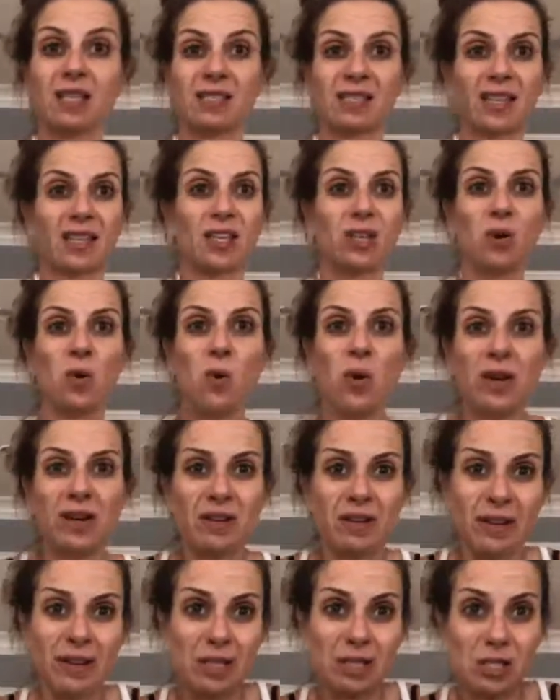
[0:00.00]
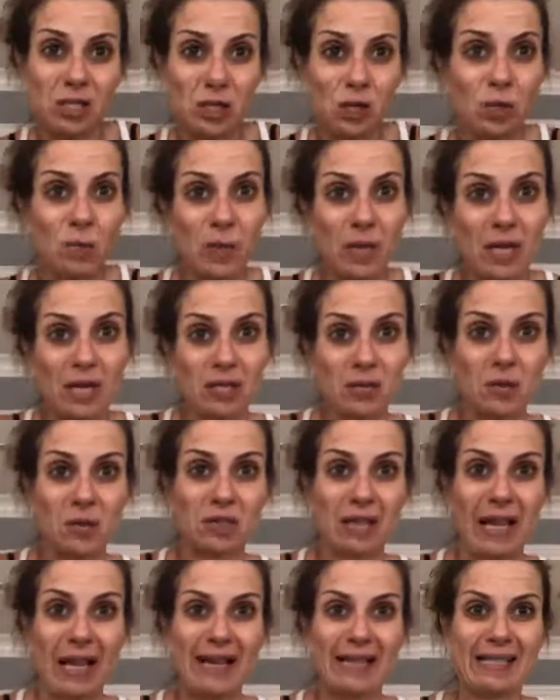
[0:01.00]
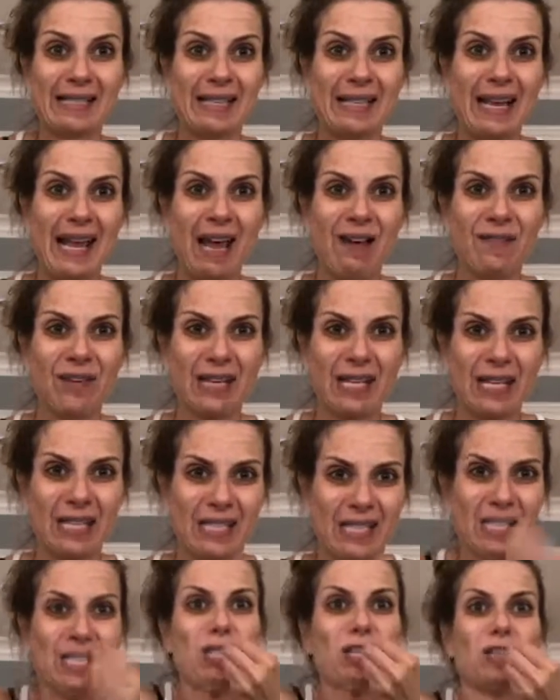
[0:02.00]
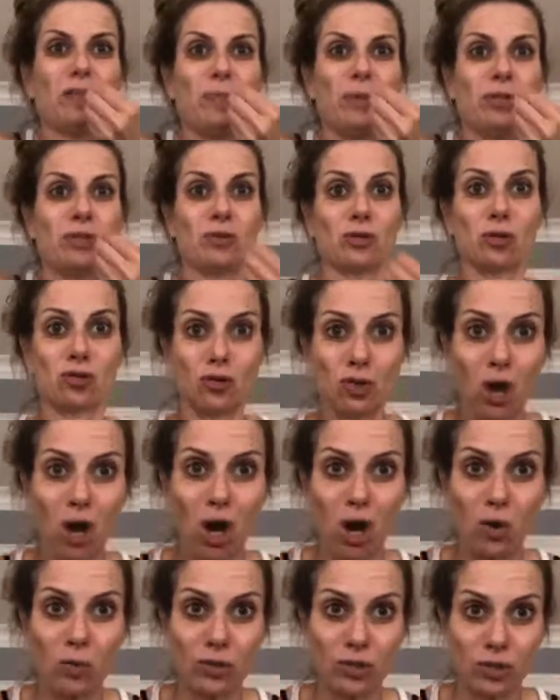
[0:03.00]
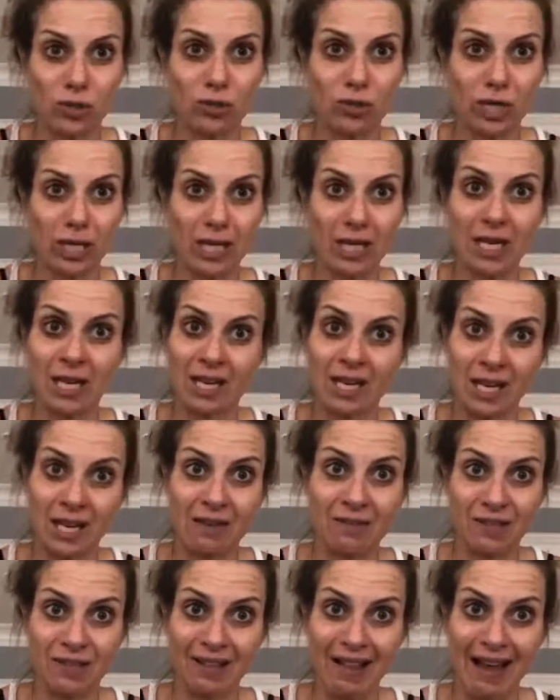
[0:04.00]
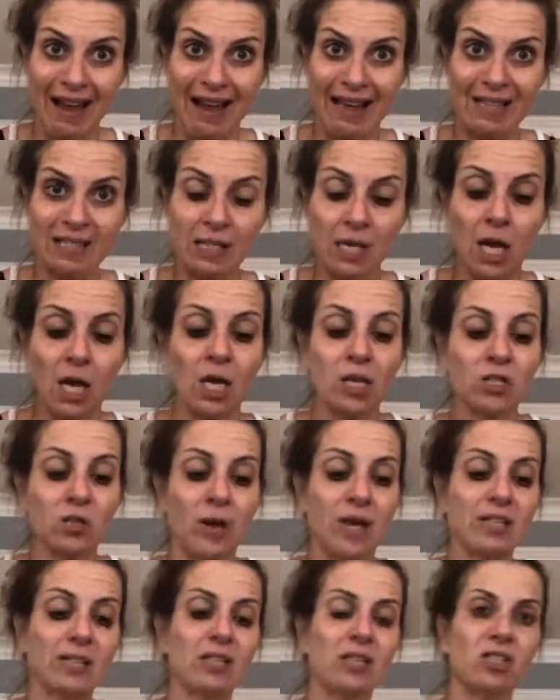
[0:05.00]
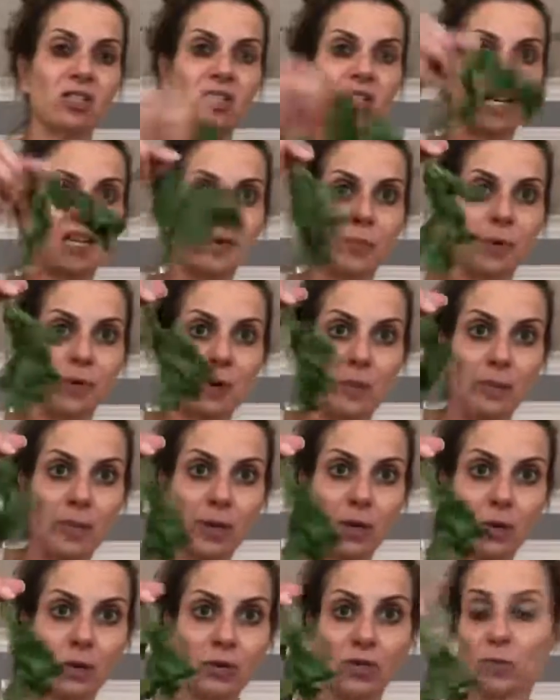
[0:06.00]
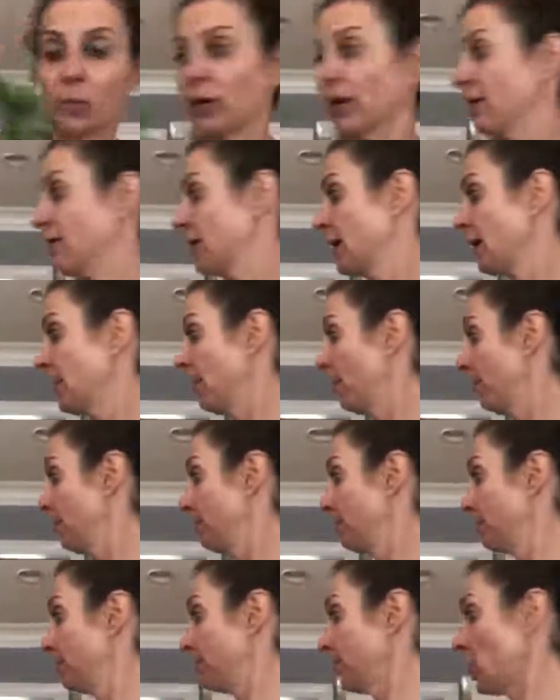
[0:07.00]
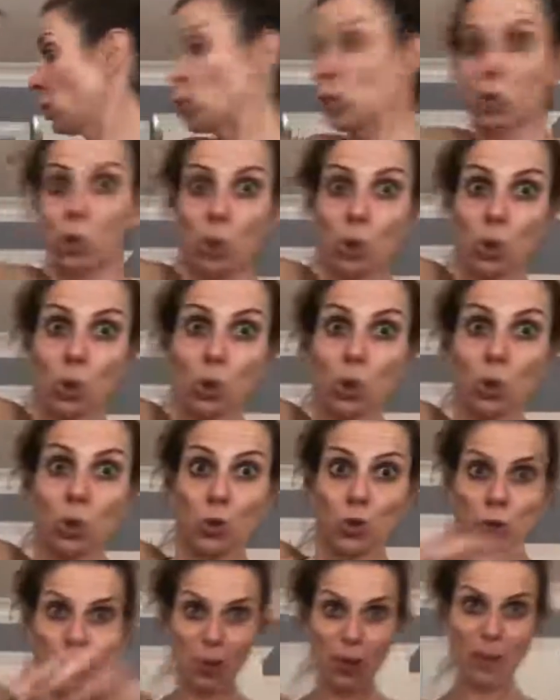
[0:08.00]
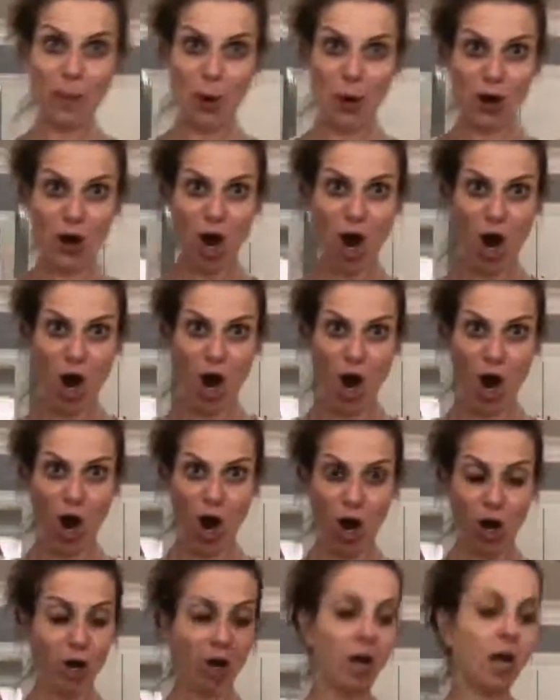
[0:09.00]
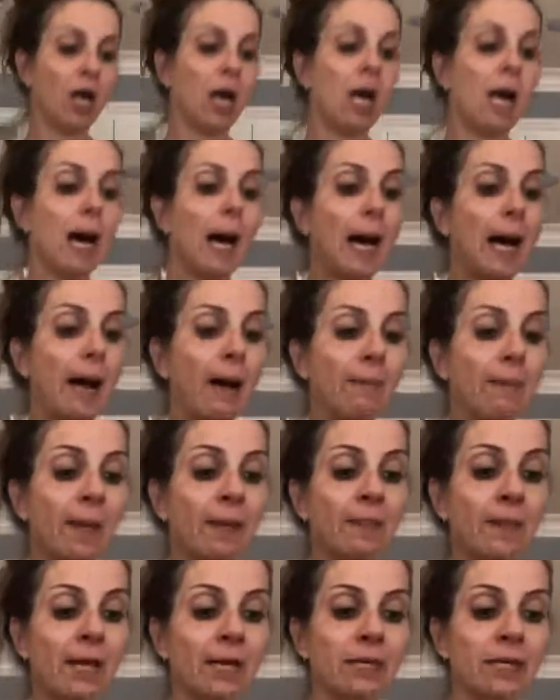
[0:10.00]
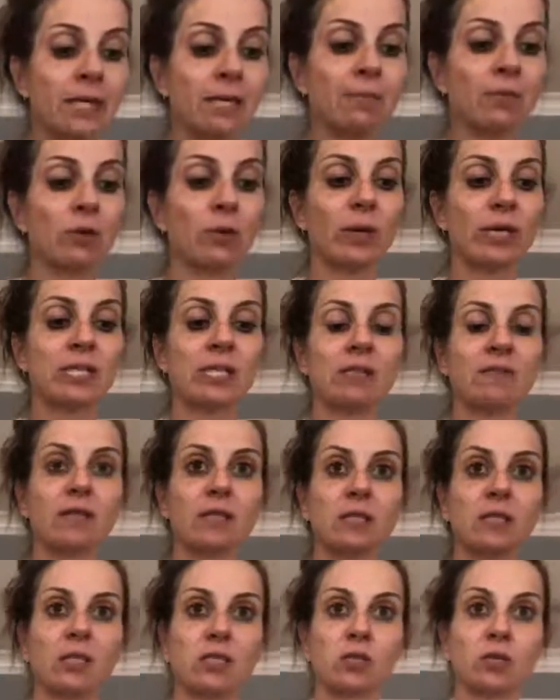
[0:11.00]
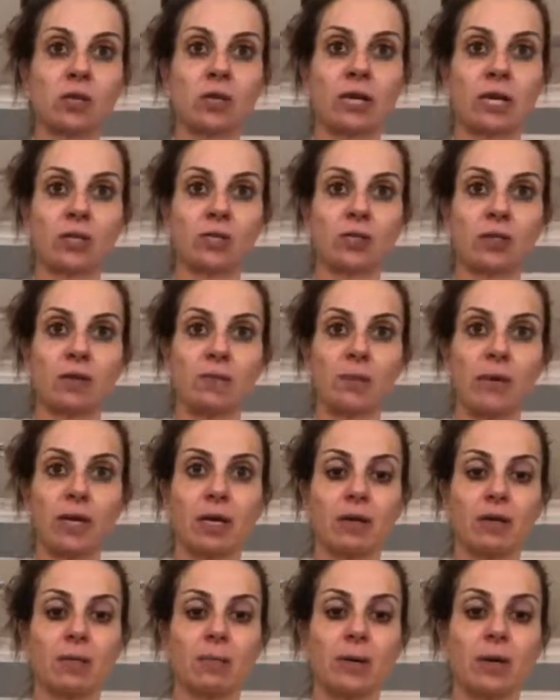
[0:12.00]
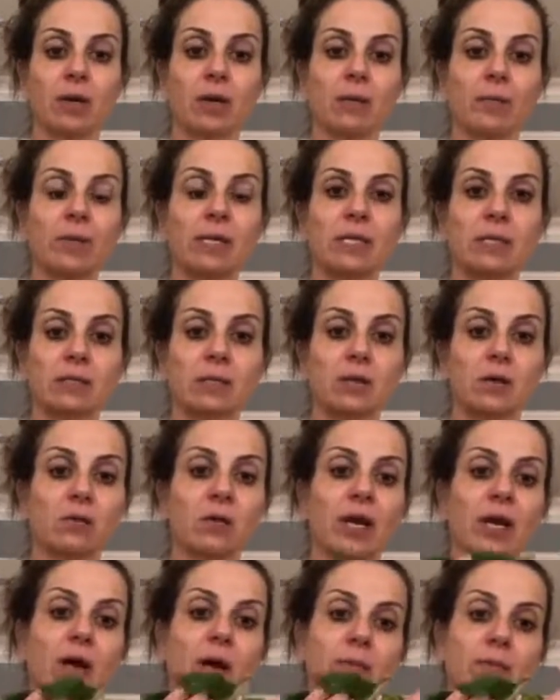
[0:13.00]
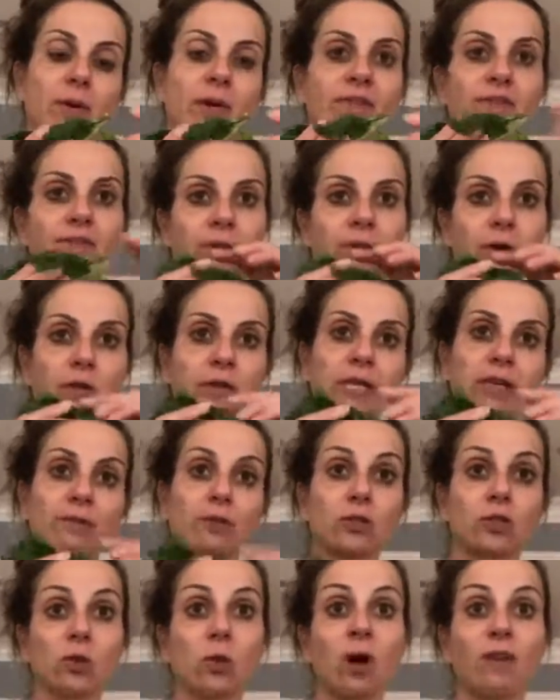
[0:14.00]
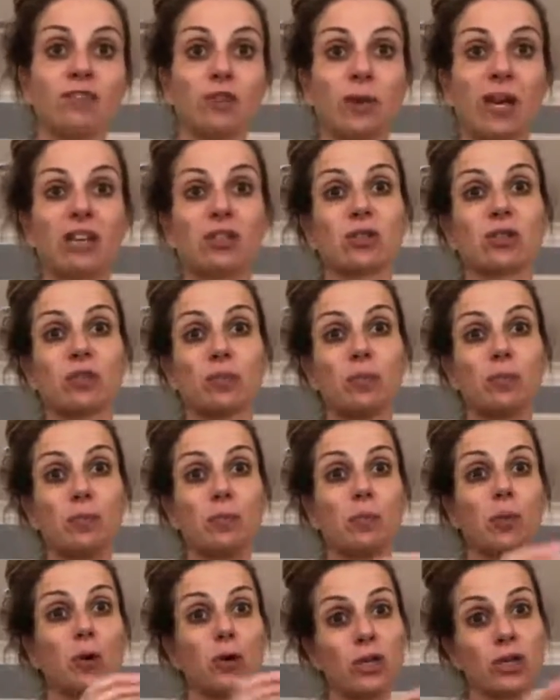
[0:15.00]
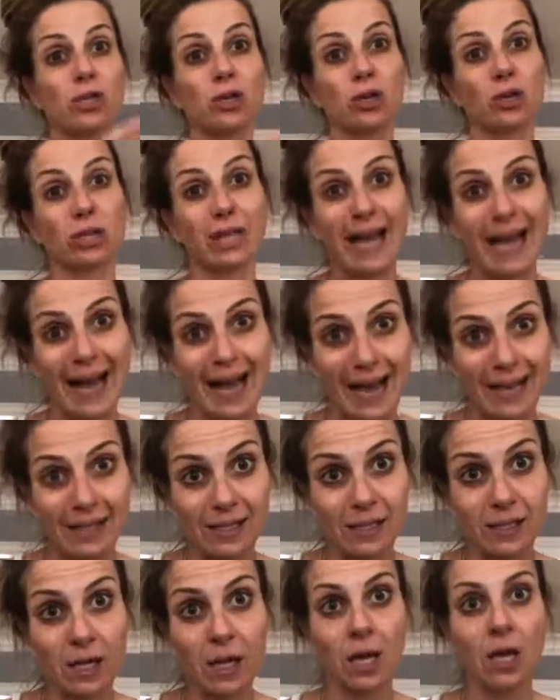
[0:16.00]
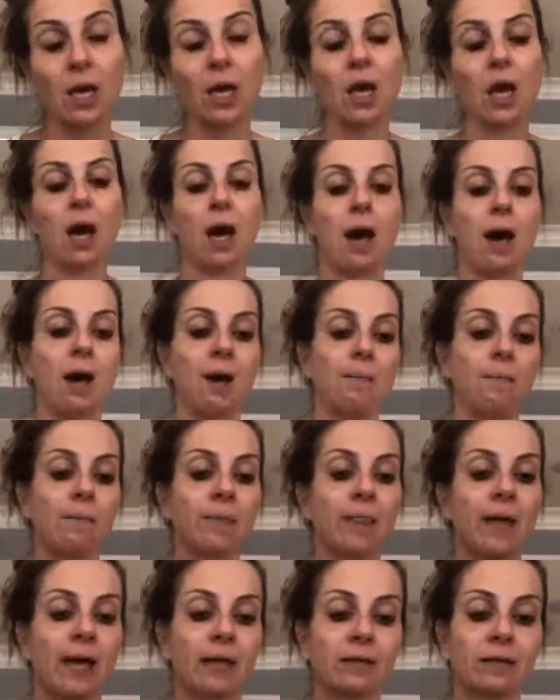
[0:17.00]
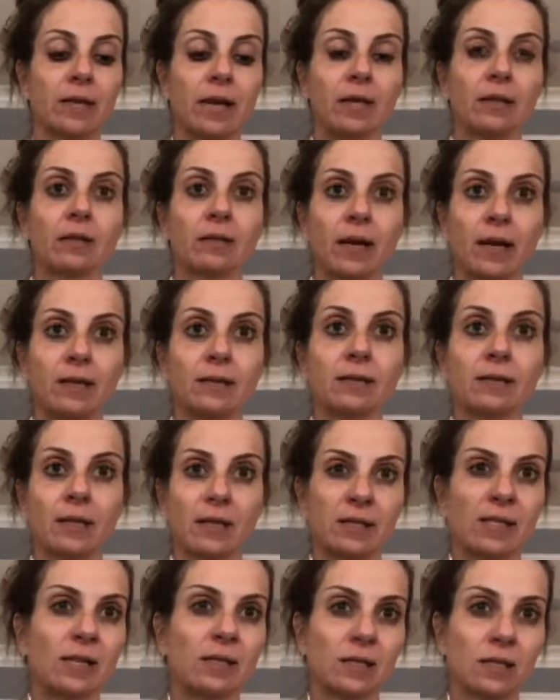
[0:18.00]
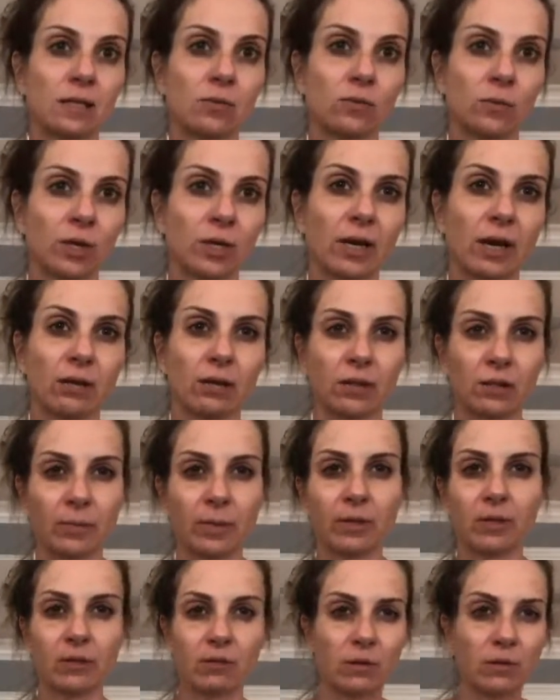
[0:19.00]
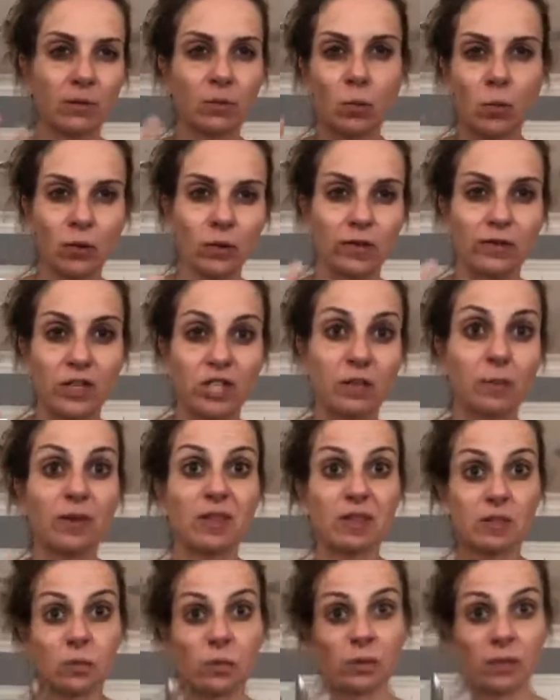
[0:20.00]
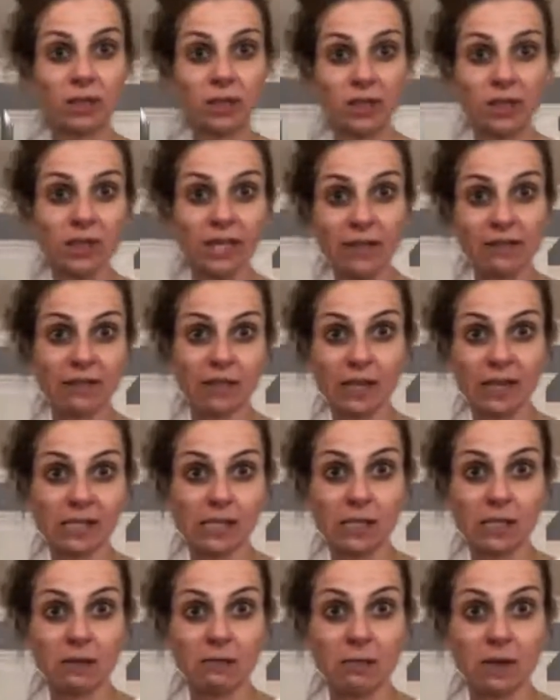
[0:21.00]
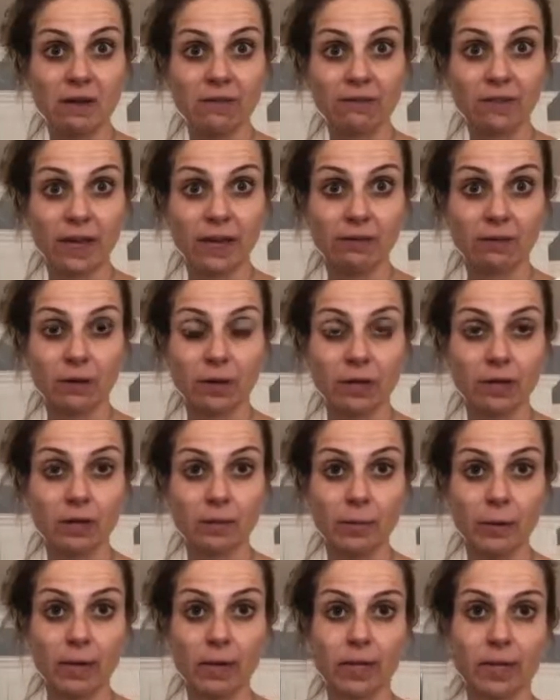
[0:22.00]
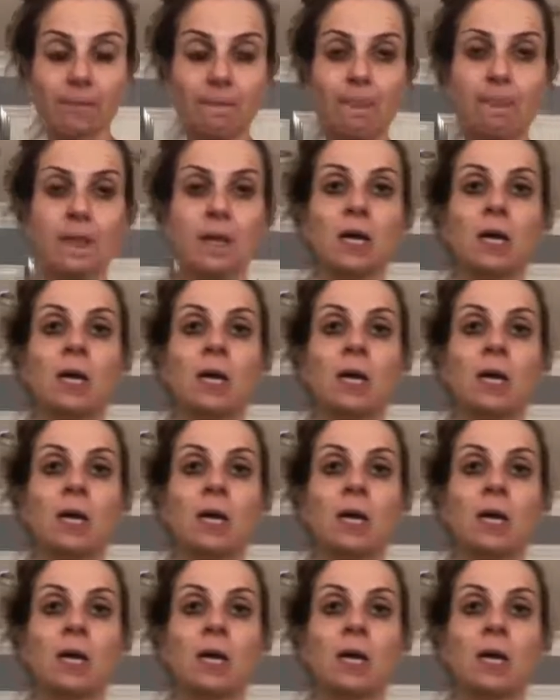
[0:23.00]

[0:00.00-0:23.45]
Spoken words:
cause like you don't wanna like scoop that into a glass and then have it getting stuck up in your straw when you're drinking it out of a glass. So I say you just kind of put a big old sprig of it in. 3-pointer! And then keep the rest of it that you can actually pick the bigger piece, like a leaf or 2 off to actually put in your glass. That tends to work out a little bit more refreshing, but this will leave a nice little mint flavor in the bucket.